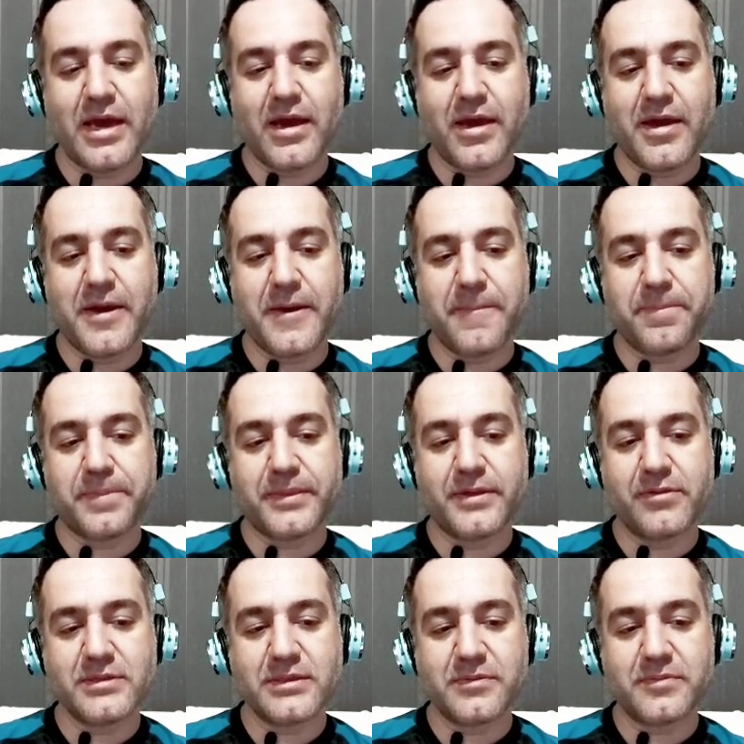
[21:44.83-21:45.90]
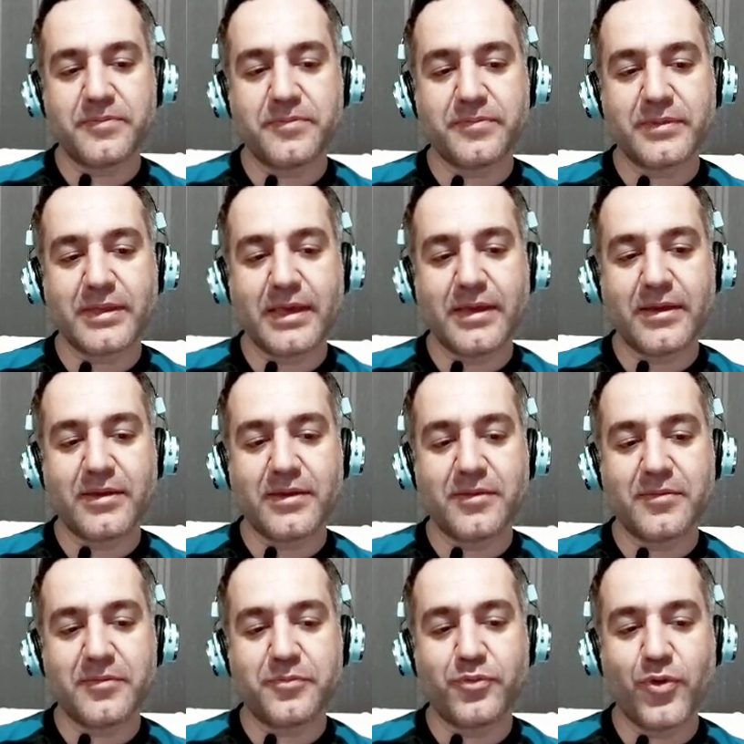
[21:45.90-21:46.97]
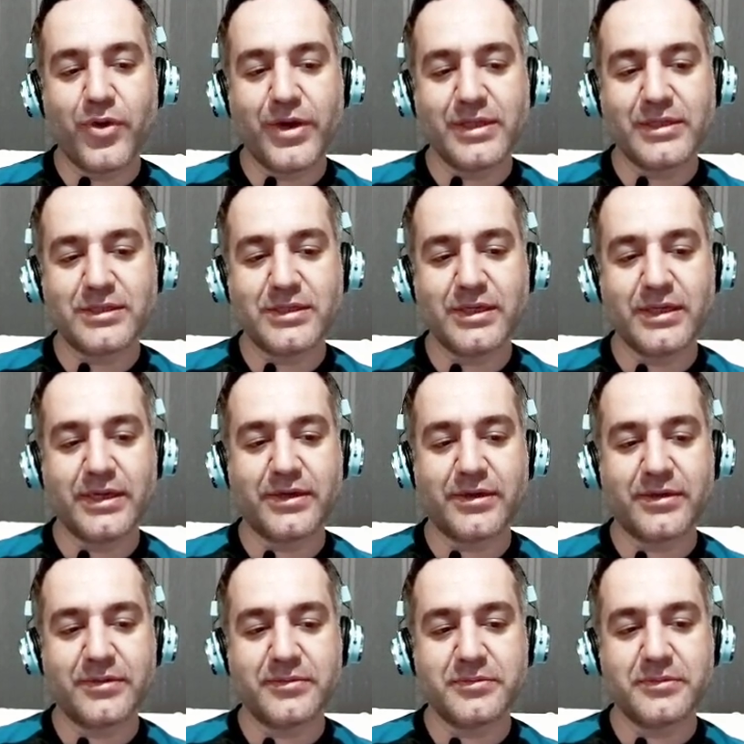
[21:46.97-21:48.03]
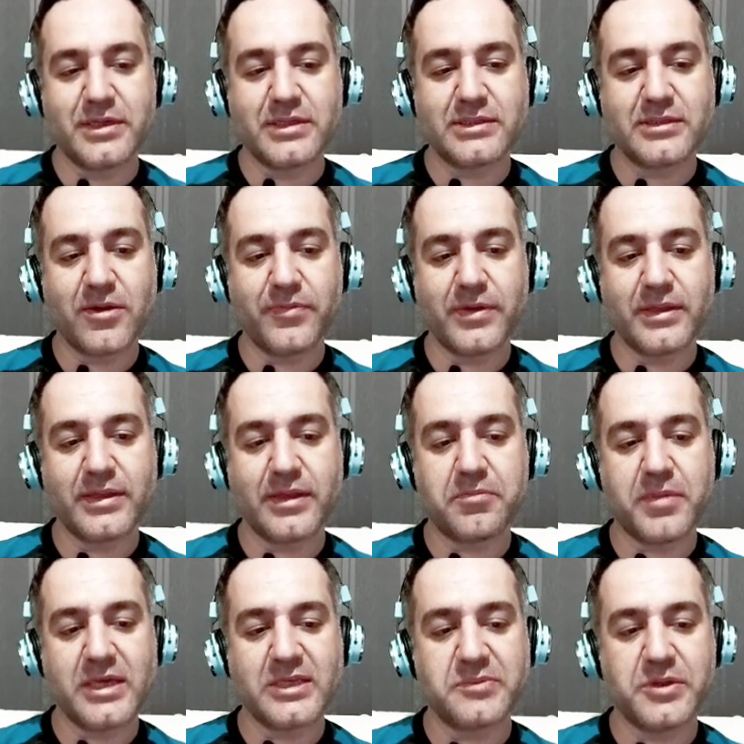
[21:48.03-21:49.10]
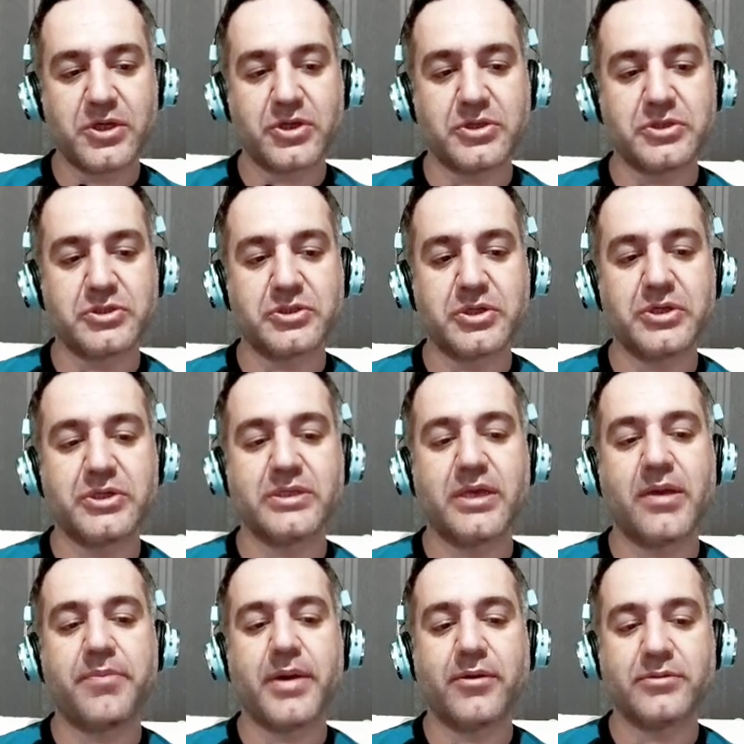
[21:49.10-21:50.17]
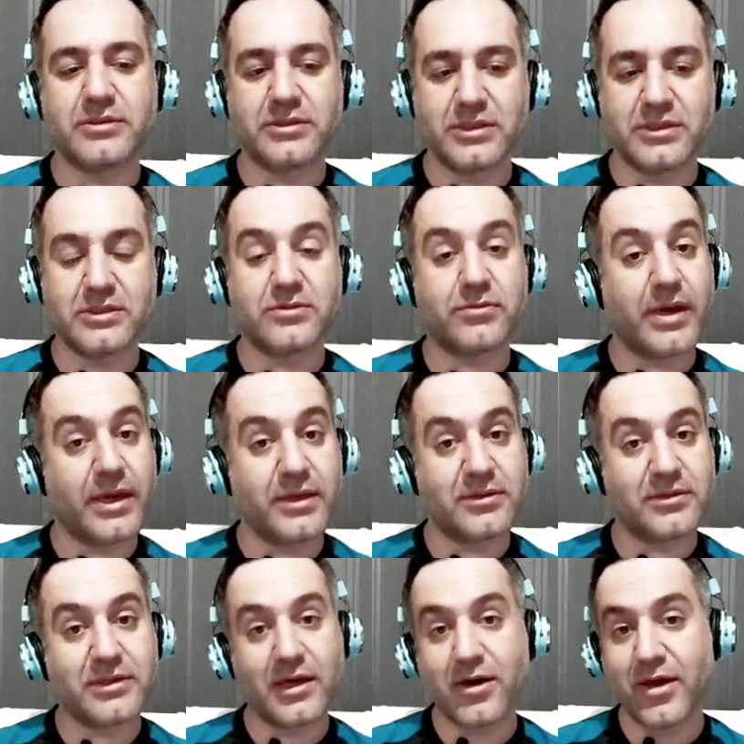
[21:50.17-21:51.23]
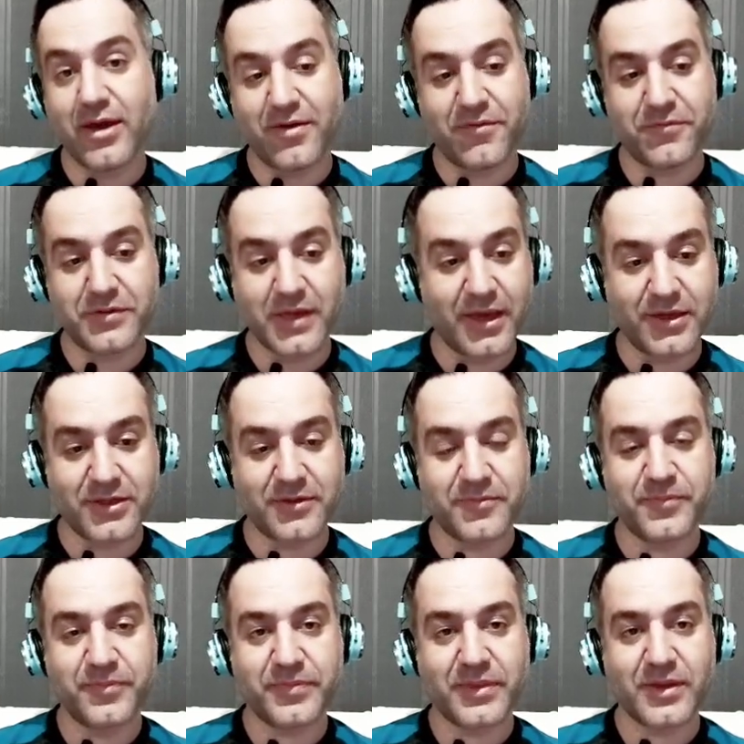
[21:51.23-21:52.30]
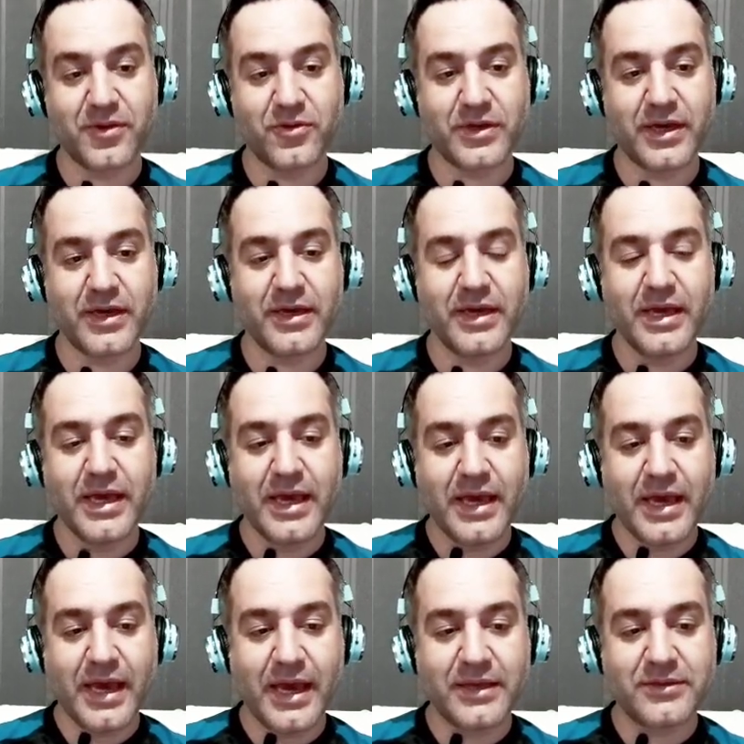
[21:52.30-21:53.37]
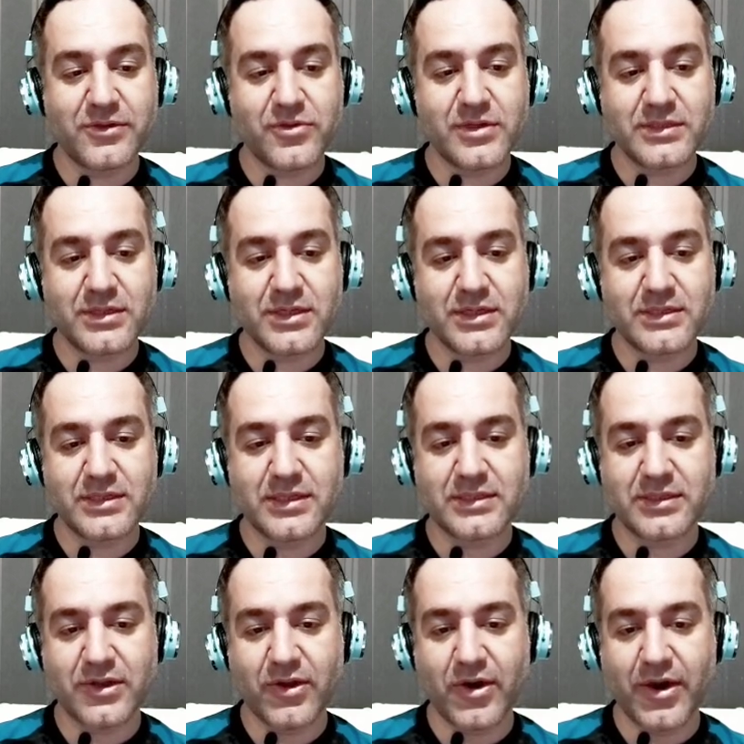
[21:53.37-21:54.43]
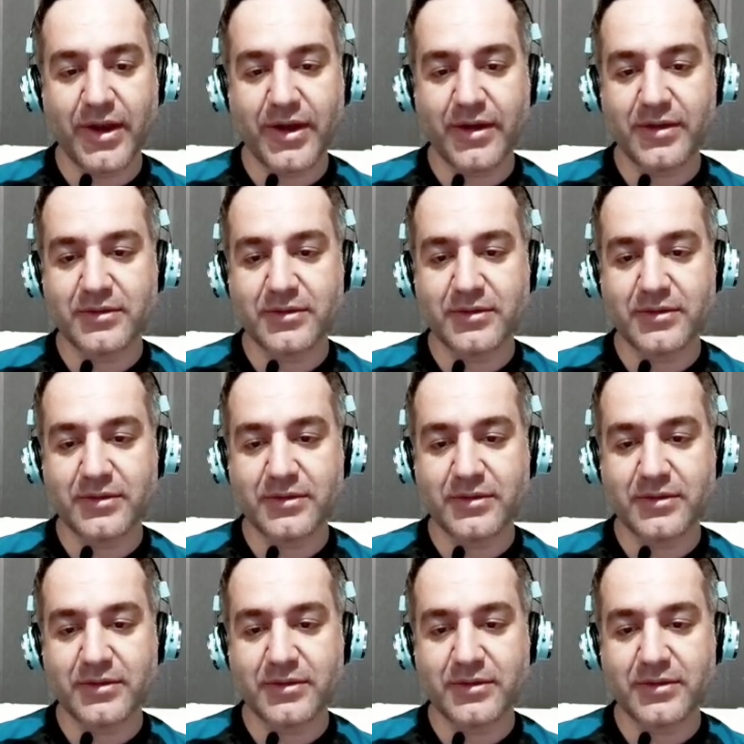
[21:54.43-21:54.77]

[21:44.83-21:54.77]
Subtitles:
There is a point here. There is something that makes me concerned about this trade that I have taken. Okay, and the reason is this line,